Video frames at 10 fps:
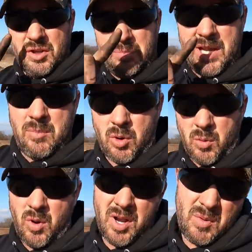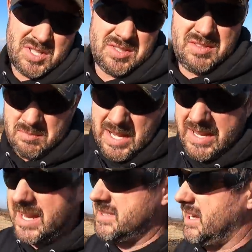two people are one, which is my
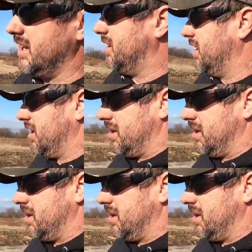case here.